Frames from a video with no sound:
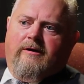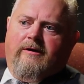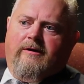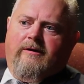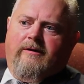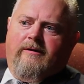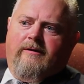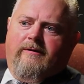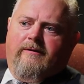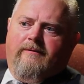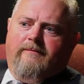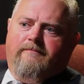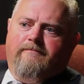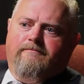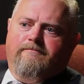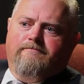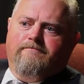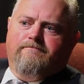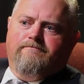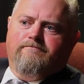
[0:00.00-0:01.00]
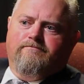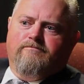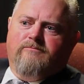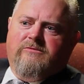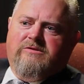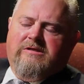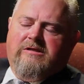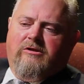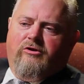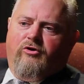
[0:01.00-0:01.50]
I
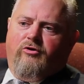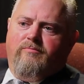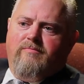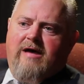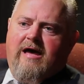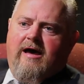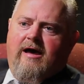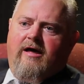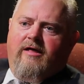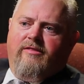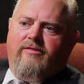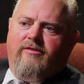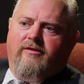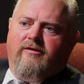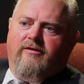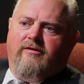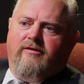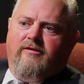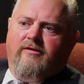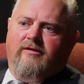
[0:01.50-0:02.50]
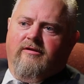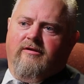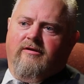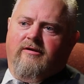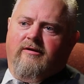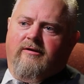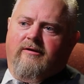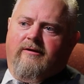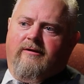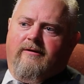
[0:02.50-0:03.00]
did a little math, and
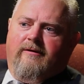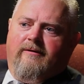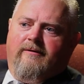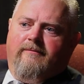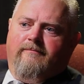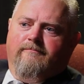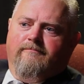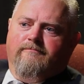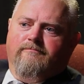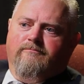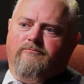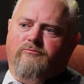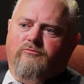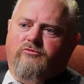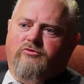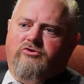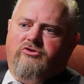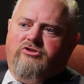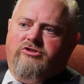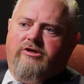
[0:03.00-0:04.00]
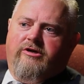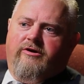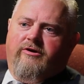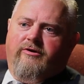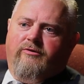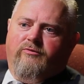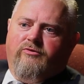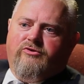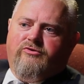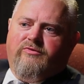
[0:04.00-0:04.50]

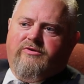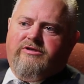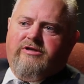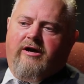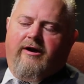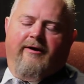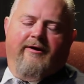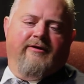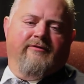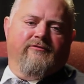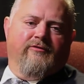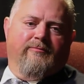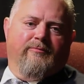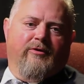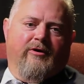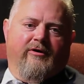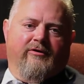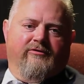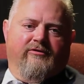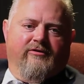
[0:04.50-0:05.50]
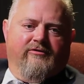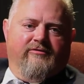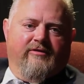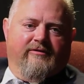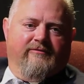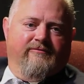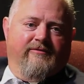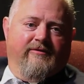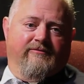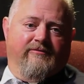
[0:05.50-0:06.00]
Jerry was retiring from politics
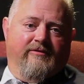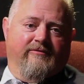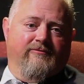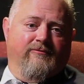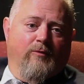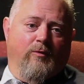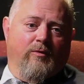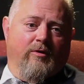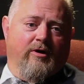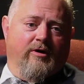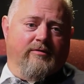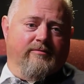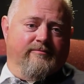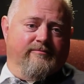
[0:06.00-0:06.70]
at 54.